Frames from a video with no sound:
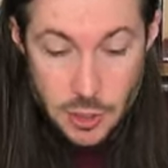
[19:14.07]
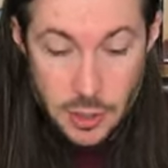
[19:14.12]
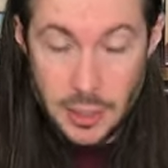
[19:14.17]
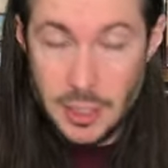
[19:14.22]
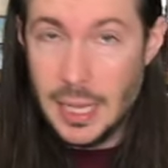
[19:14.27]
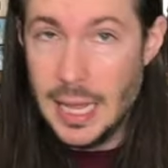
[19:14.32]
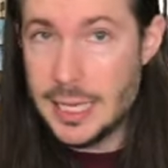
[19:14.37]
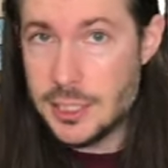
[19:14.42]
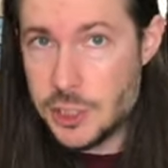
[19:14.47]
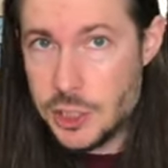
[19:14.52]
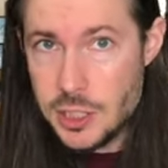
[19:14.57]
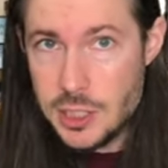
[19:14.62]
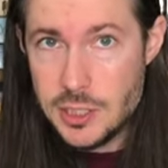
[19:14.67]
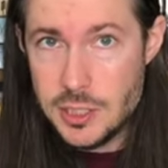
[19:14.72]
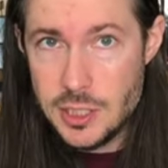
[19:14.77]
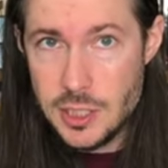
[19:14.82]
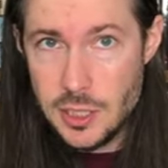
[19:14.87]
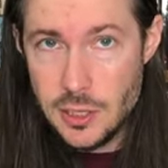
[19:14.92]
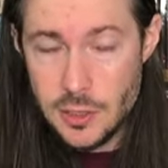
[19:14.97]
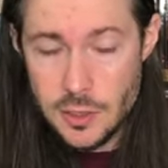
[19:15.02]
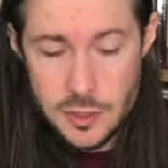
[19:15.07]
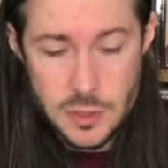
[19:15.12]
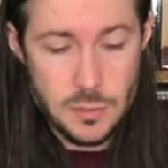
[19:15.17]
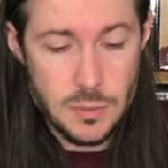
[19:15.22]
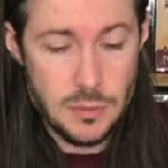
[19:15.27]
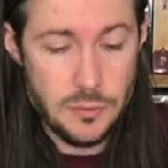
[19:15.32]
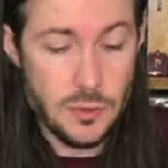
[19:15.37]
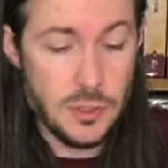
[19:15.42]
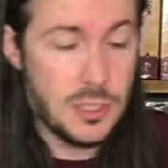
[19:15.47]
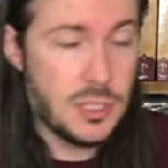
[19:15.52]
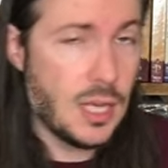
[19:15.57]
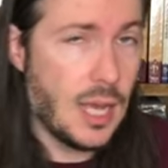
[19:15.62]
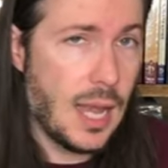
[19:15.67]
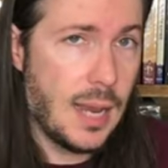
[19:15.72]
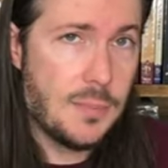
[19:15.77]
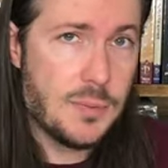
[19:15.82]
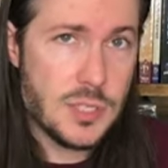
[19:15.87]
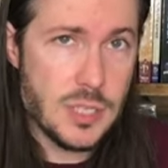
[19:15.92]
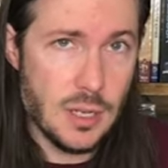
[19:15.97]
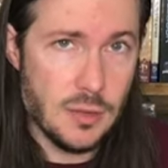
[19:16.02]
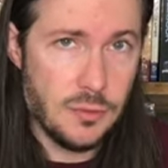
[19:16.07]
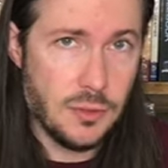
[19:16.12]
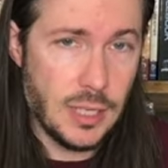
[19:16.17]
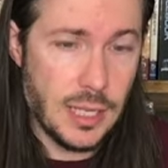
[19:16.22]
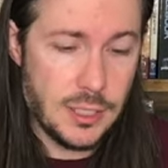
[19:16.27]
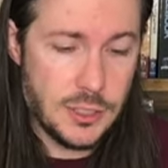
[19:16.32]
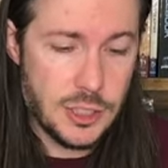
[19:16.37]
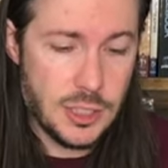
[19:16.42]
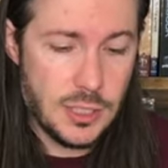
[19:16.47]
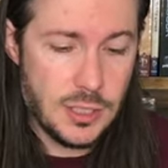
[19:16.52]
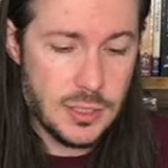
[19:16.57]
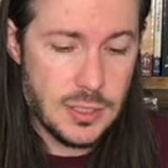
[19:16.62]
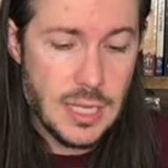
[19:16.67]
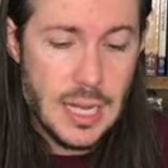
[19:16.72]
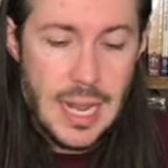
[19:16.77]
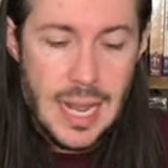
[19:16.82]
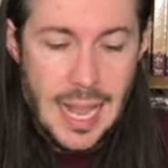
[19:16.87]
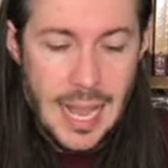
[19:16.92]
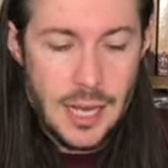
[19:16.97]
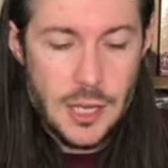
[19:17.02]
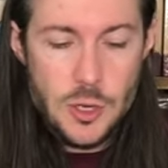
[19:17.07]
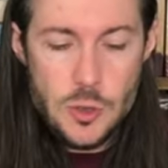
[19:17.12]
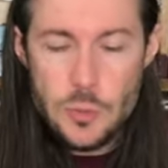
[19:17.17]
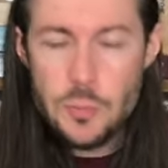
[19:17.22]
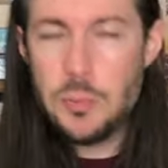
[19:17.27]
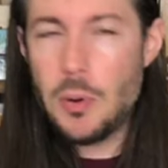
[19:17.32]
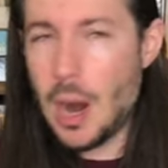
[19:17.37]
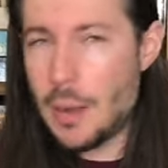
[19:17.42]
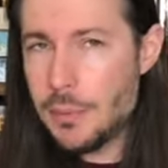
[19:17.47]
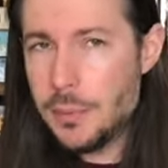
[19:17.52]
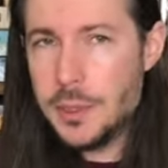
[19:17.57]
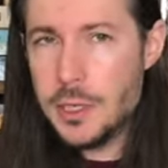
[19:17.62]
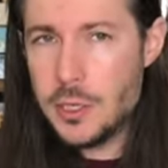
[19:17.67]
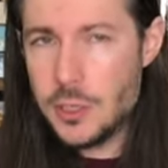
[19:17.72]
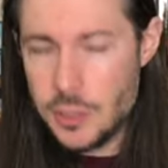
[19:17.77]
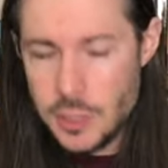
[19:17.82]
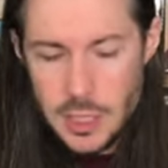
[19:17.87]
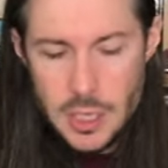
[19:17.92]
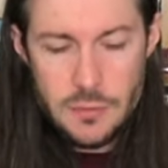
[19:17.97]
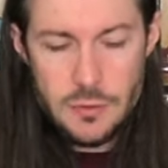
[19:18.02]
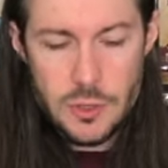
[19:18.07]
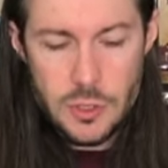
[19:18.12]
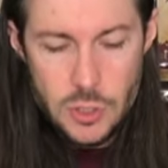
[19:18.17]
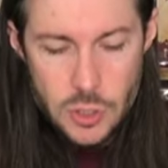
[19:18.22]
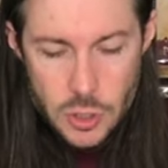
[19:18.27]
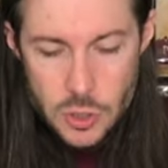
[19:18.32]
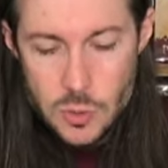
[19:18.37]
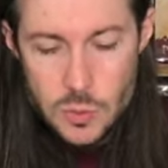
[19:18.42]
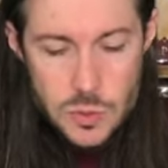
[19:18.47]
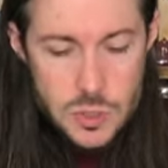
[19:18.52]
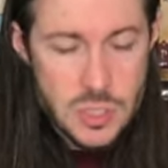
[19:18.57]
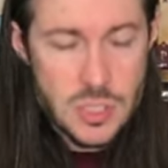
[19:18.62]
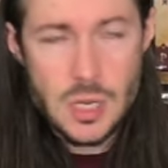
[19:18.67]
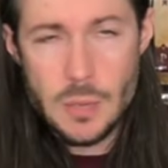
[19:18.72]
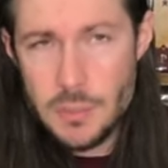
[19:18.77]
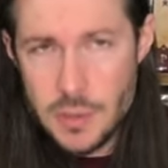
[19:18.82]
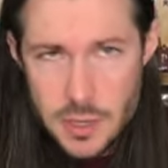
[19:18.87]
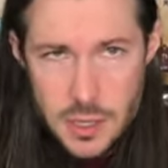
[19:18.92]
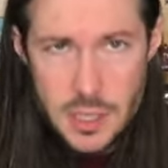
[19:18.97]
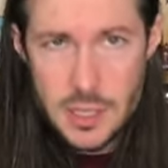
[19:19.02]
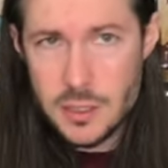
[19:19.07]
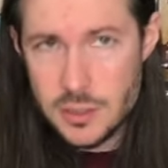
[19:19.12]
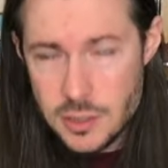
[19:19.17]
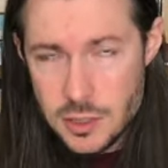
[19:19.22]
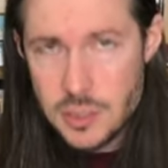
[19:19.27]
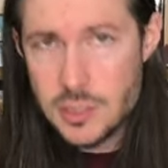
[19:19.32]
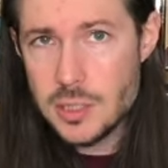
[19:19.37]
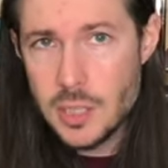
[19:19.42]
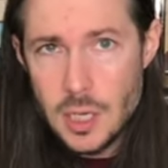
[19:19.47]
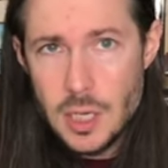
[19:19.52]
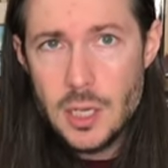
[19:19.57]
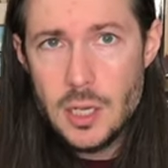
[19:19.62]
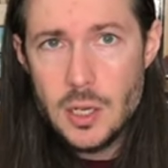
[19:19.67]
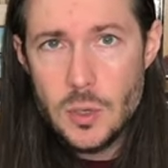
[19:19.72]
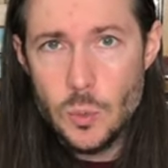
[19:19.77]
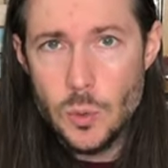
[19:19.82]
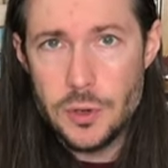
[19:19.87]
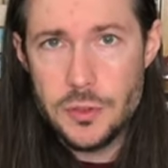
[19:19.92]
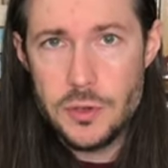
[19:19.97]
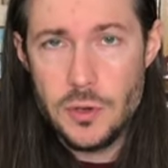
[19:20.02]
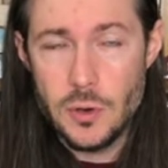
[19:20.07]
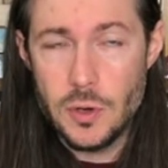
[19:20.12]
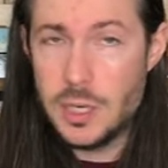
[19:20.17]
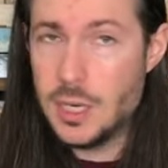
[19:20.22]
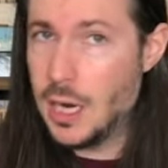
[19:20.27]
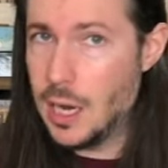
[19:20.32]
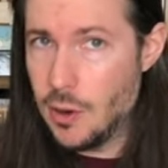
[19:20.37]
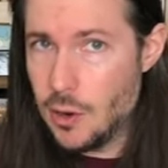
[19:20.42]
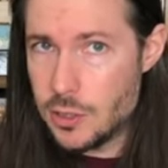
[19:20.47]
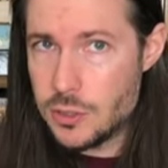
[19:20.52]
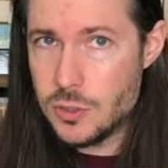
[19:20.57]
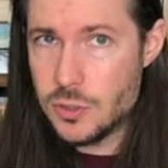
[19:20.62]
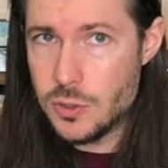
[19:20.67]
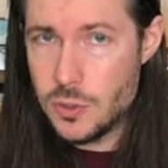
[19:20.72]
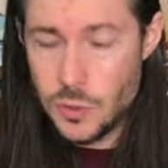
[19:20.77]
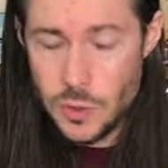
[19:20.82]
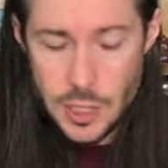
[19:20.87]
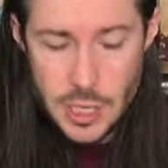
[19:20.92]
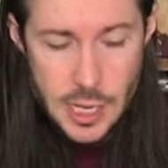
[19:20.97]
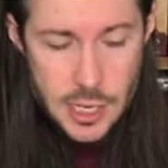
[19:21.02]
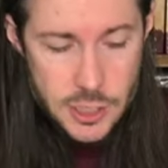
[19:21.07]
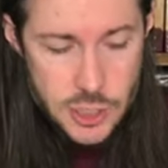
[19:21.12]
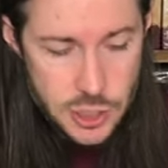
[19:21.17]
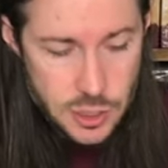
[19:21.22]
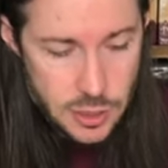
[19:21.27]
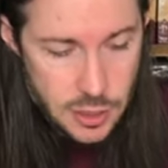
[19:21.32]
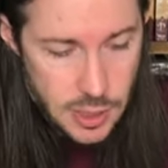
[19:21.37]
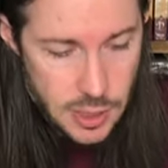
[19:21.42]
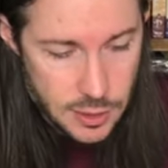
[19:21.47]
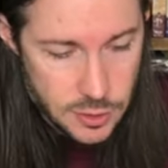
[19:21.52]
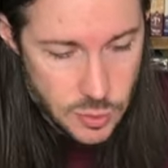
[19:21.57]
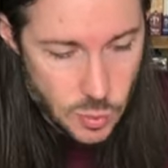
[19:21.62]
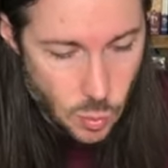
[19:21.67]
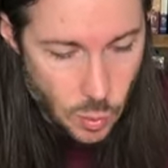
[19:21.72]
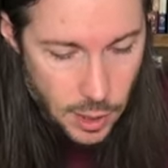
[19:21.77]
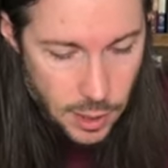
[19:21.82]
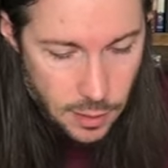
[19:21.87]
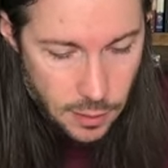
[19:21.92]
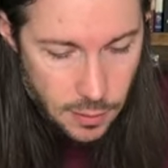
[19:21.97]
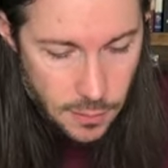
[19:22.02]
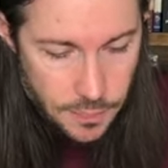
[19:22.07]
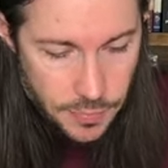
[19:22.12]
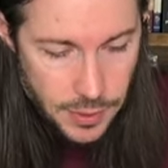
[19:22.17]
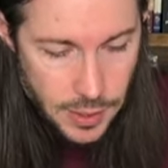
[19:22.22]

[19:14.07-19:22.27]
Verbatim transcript: leshies here, some different types of leshies, and you probably could even use some of this with your character creation as well.